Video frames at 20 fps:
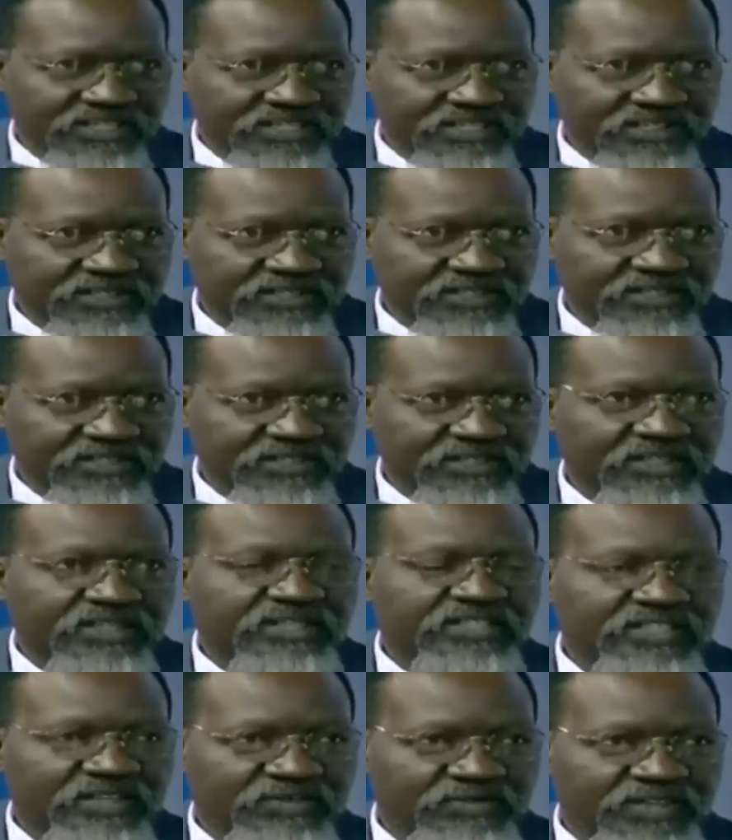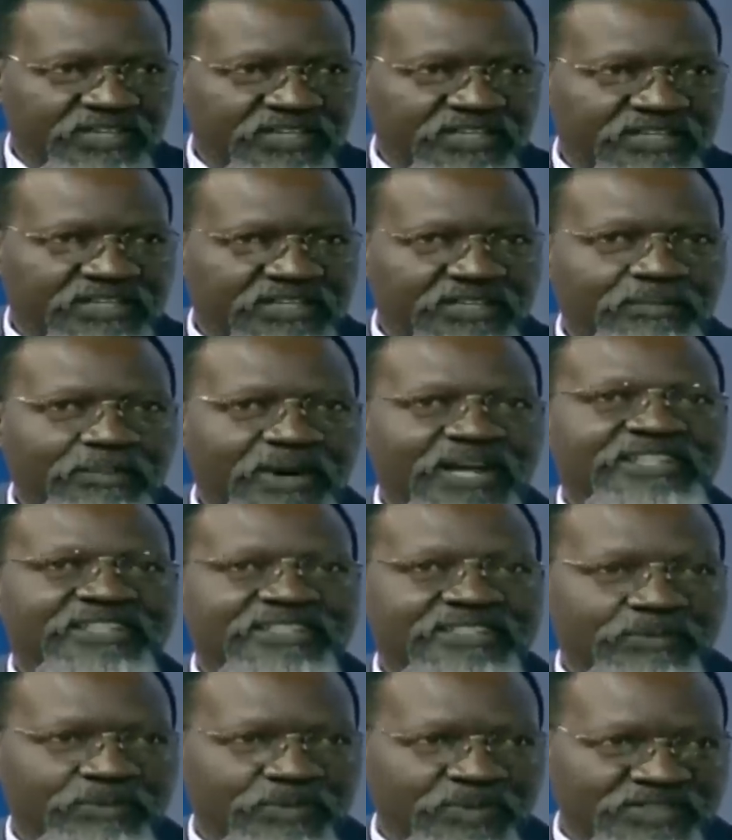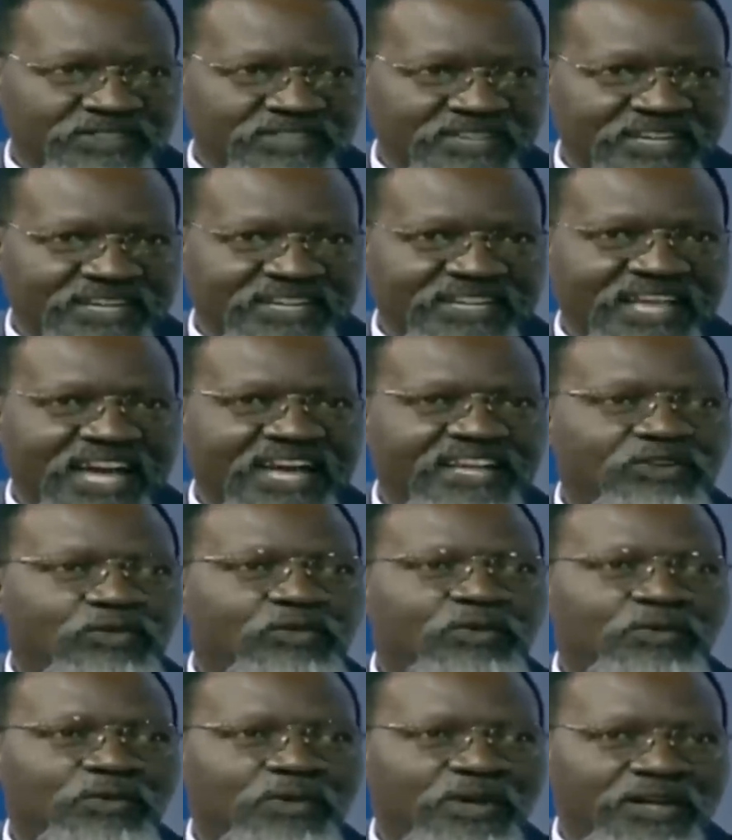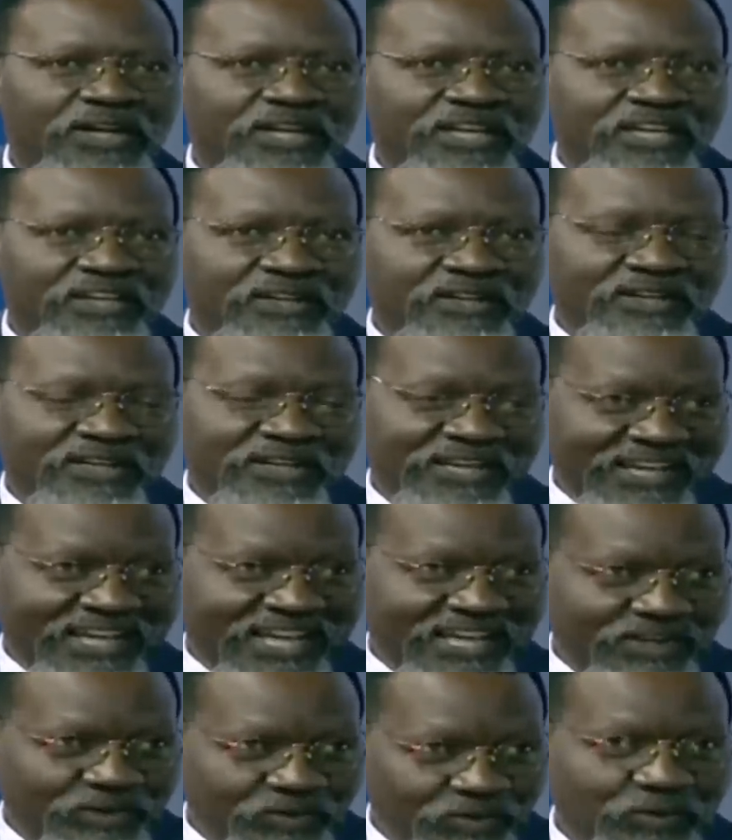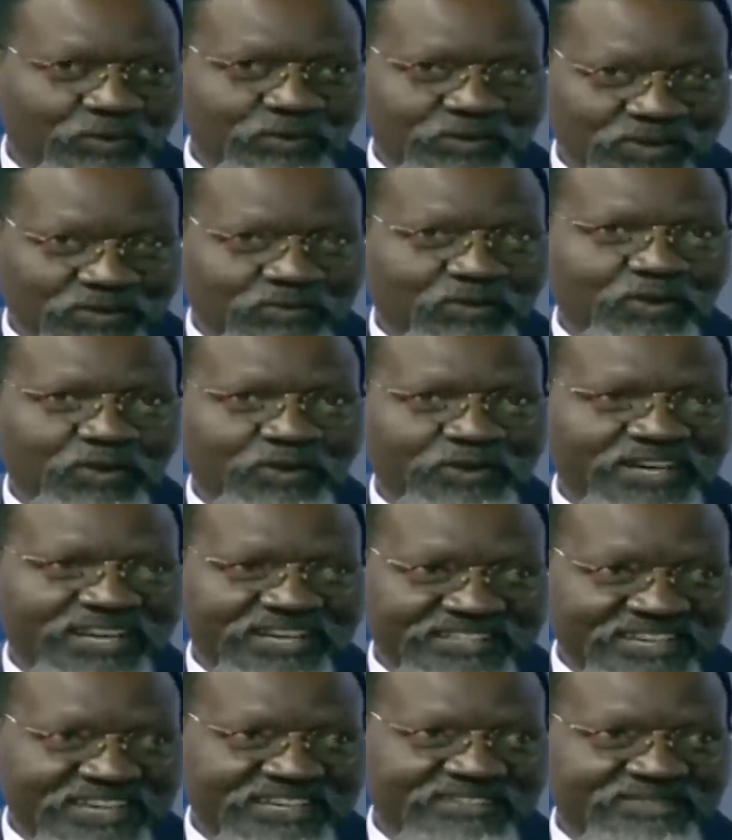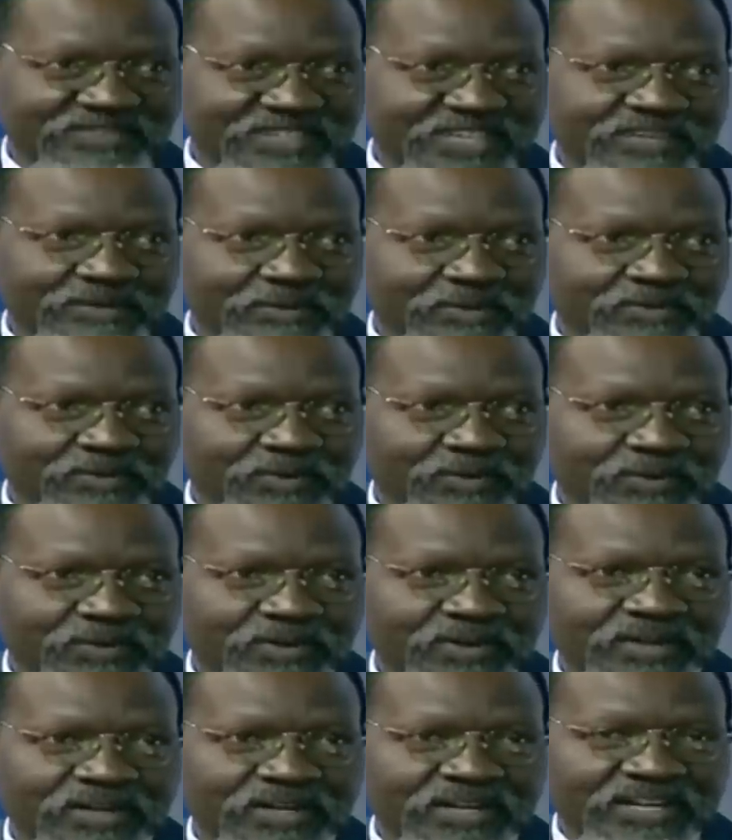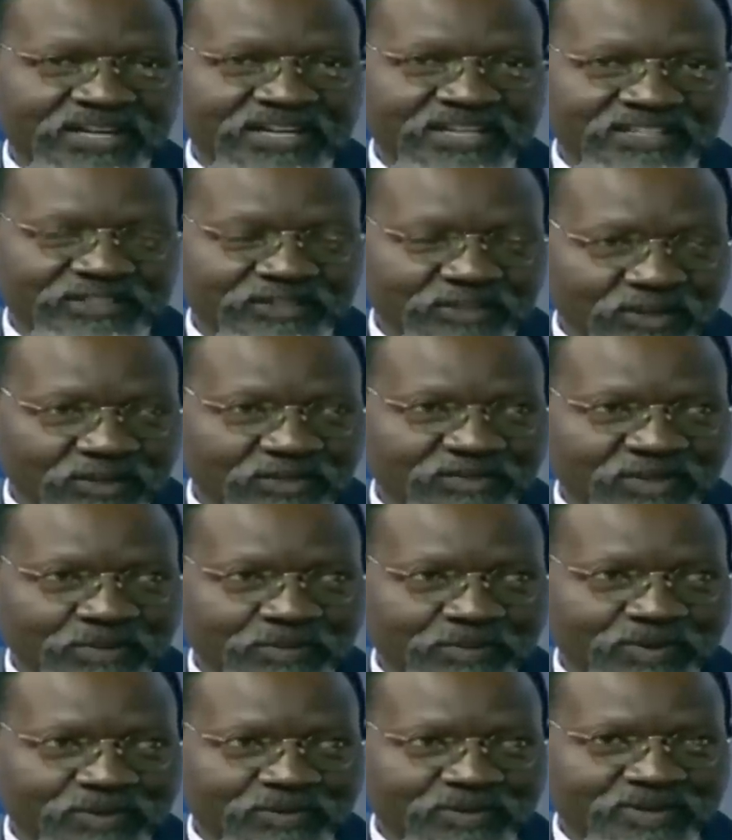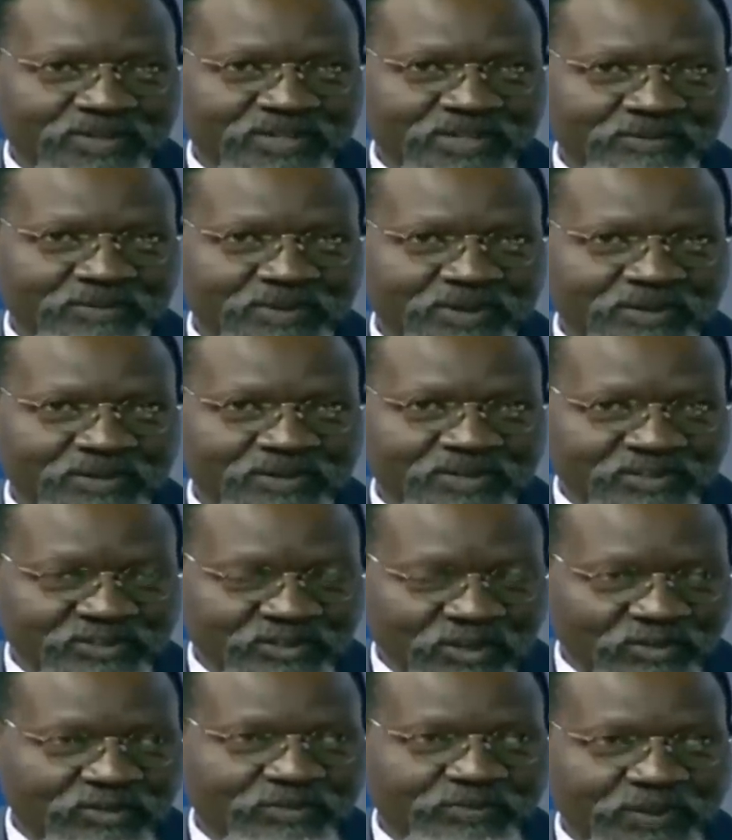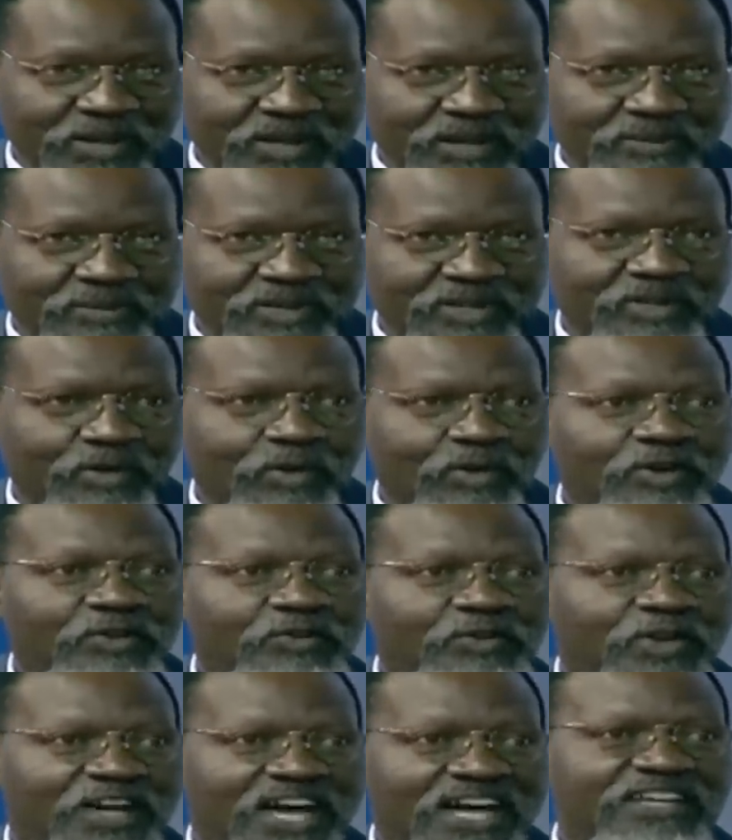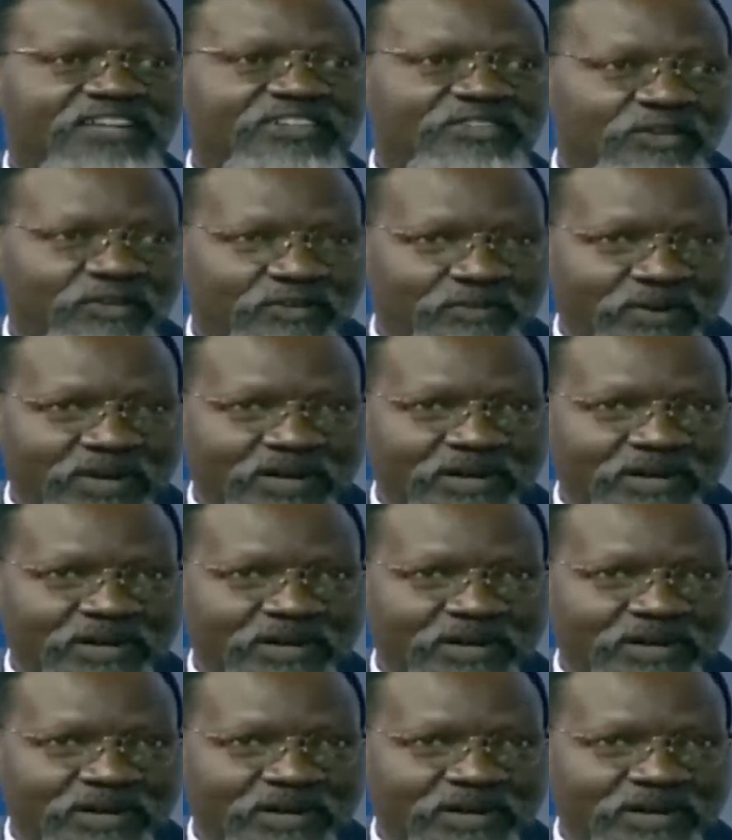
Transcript: completely definitely but the president can do can do the following, as I have said before. Dissolve, the, the dissolve parliament, or if you can't dissolve par